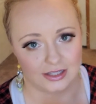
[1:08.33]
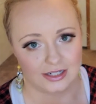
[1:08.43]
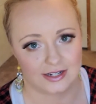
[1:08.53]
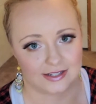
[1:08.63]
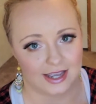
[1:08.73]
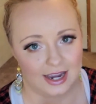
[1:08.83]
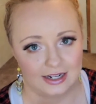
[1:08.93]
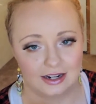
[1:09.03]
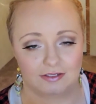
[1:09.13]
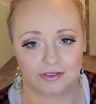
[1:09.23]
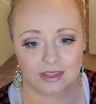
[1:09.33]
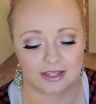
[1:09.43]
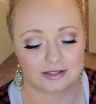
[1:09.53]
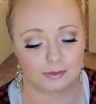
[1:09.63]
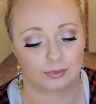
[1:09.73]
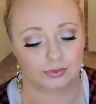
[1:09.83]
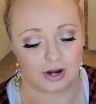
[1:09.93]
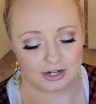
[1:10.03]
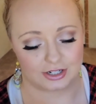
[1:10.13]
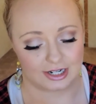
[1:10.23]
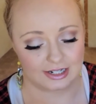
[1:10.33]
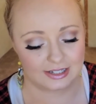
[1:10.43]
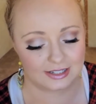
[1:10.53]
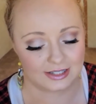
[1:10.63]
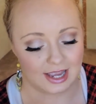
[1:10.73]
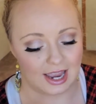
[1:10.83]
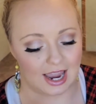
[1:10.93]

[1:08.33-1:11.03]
the design of these brushes,